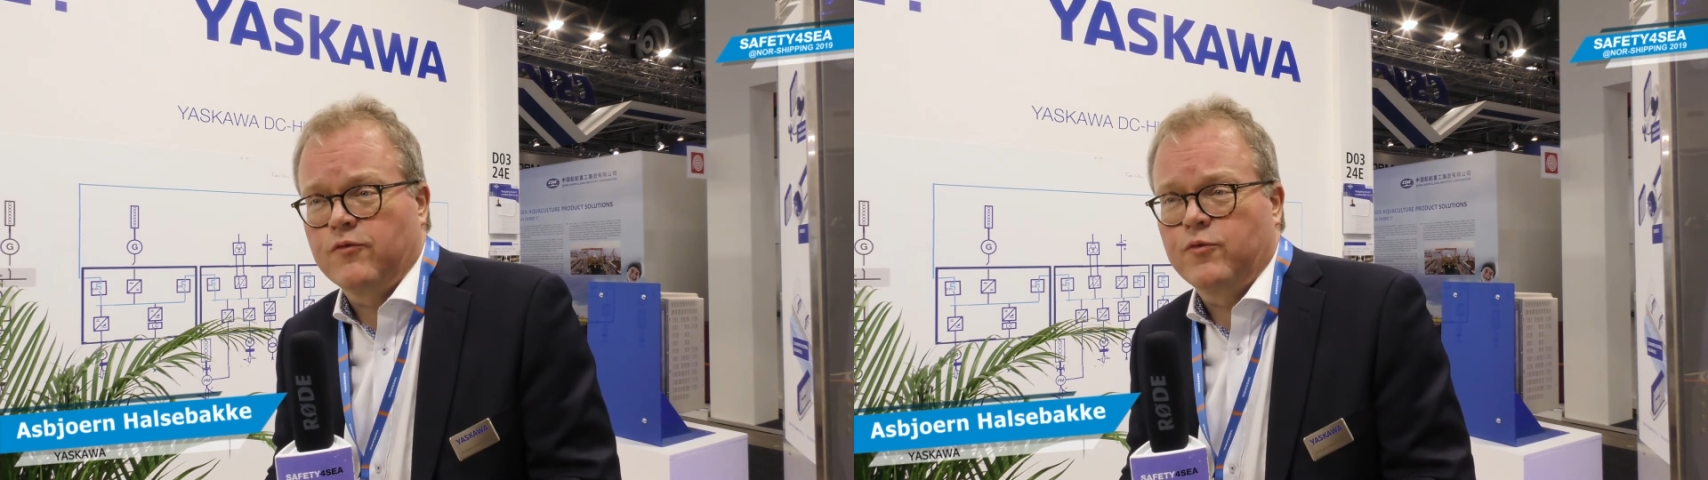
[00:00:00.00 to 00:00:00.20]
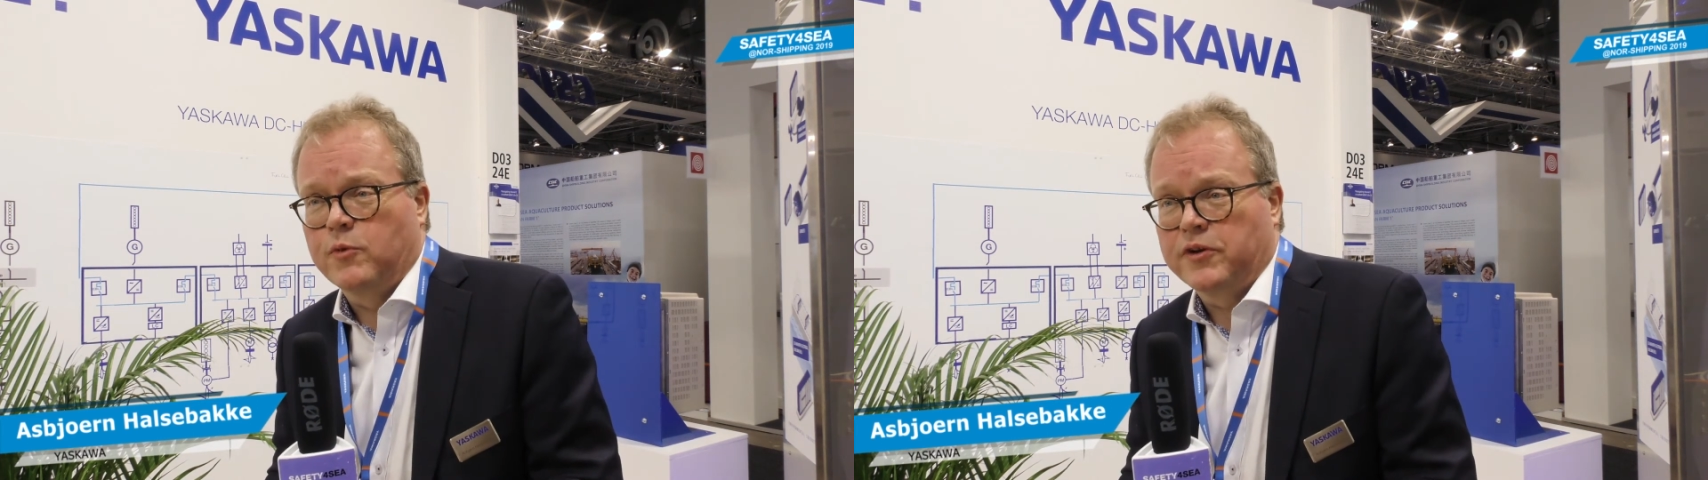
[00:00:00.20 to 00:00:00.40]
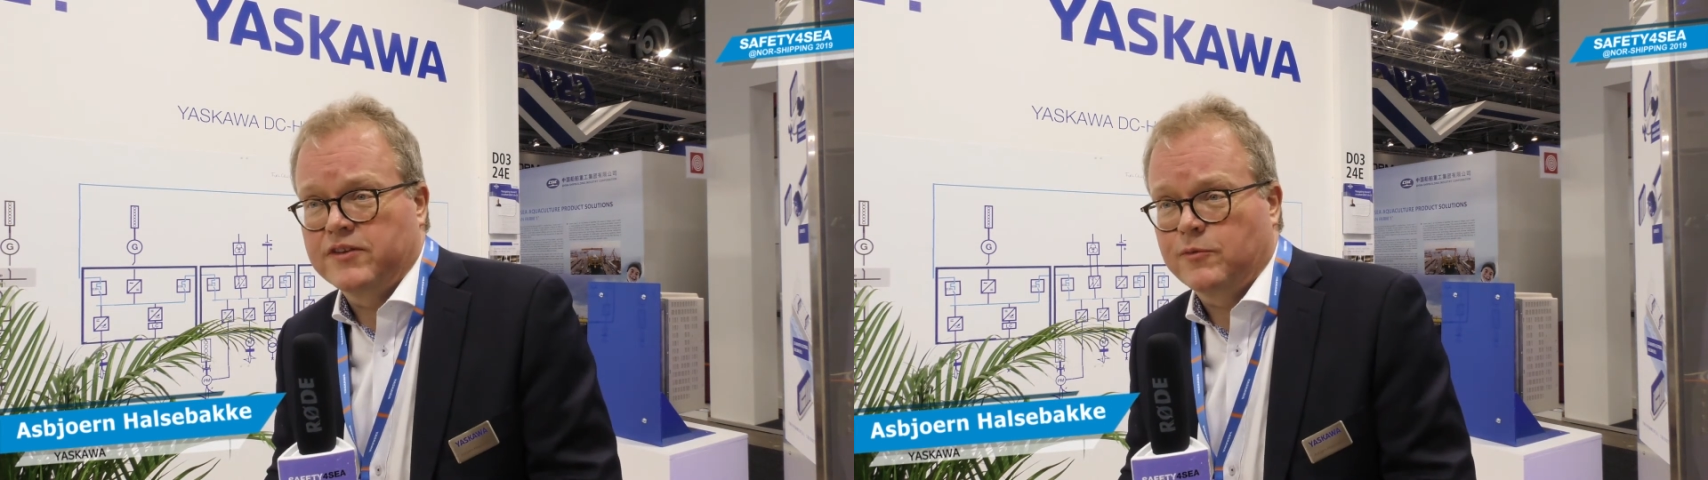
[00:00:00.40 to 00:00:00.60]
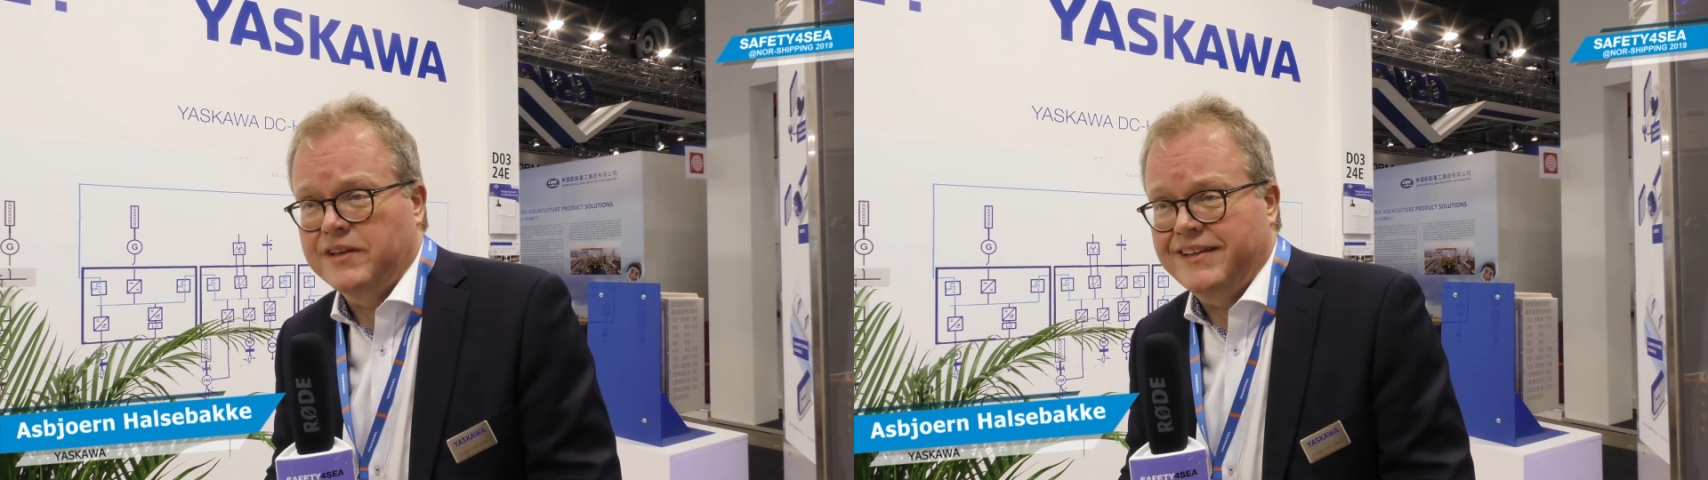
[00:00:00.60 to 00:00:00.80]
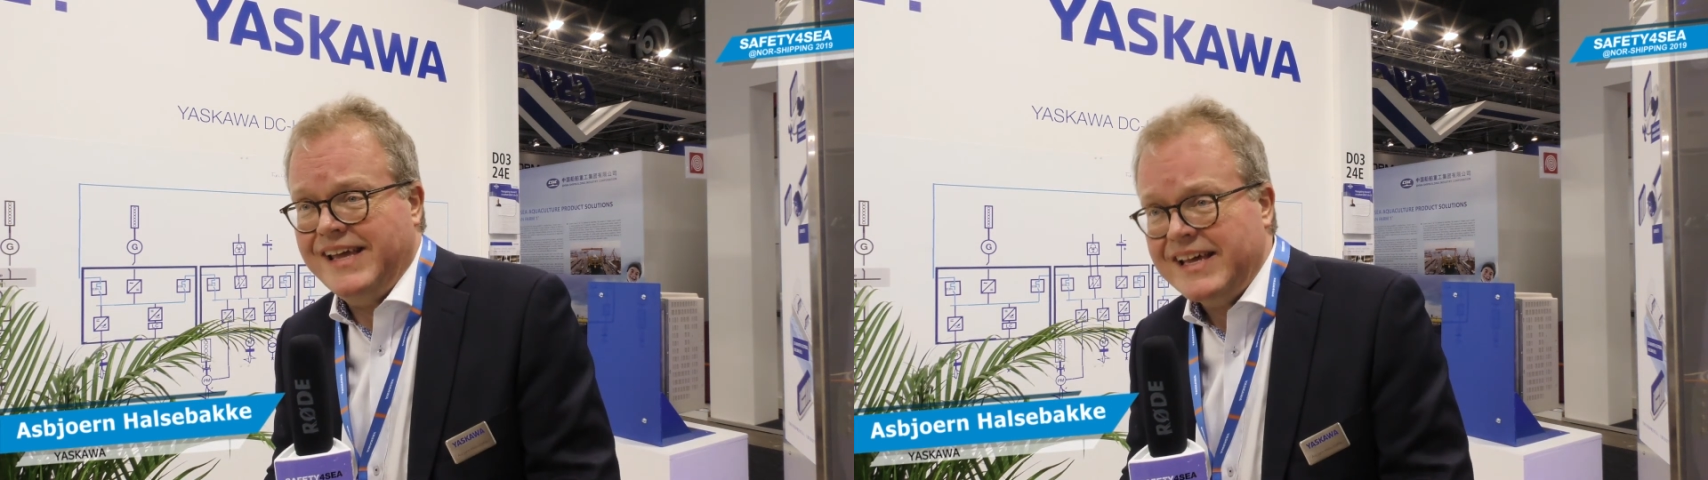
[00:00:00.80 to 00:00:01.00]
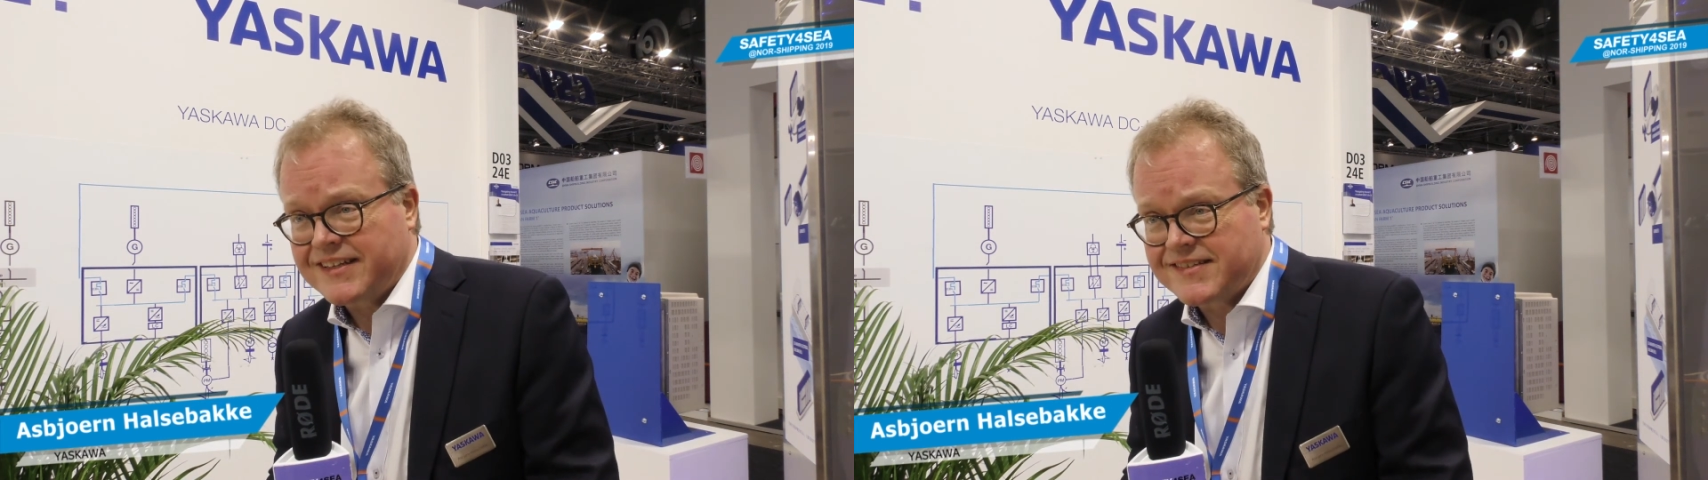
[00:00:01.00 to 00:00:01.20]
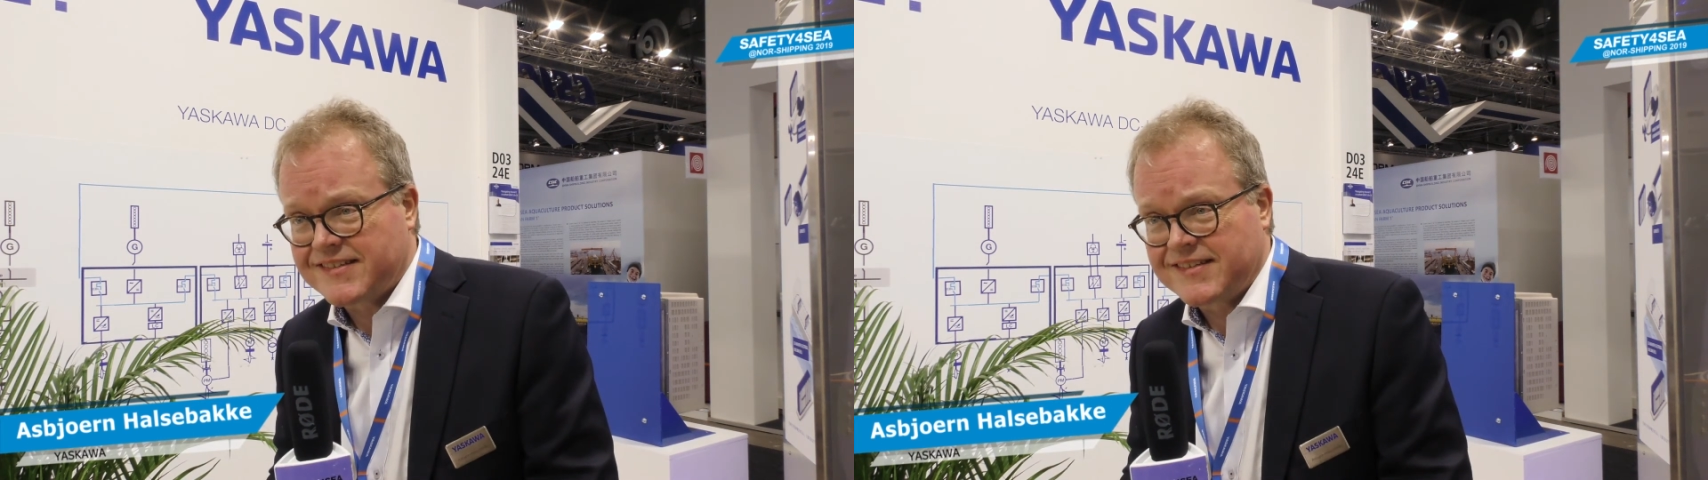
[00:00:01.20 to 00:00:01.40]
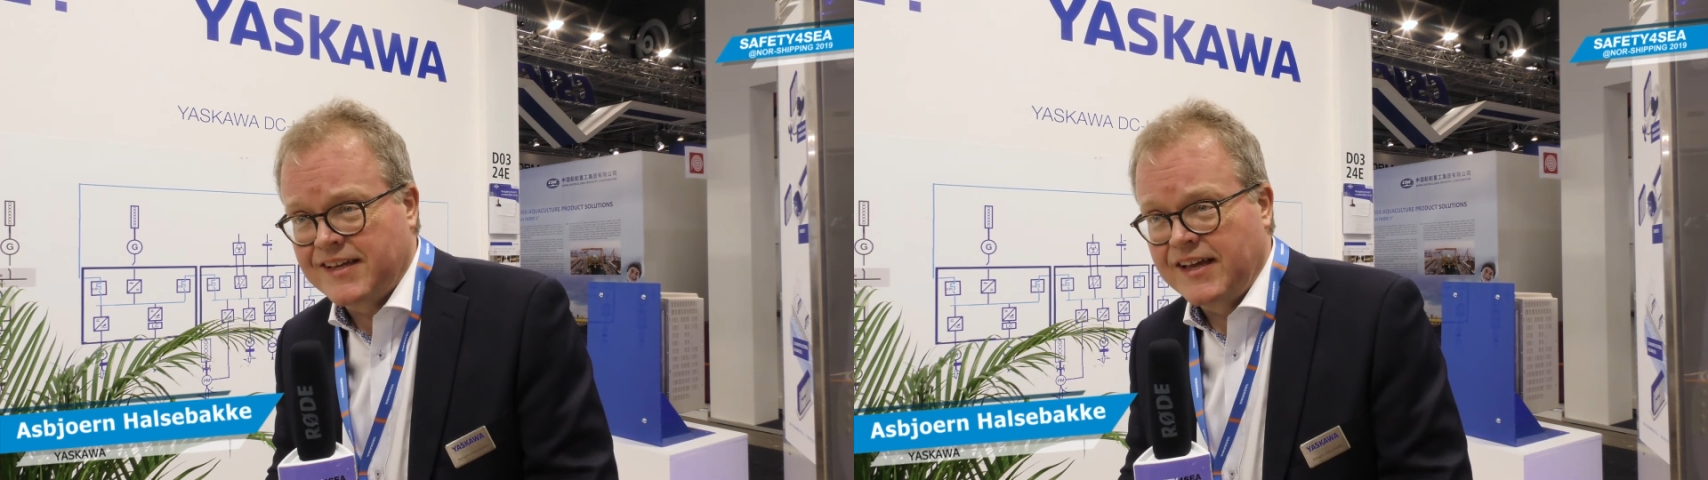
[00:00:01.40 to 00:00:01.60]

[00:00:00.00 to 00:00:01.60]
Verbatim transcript: for more than 20 years.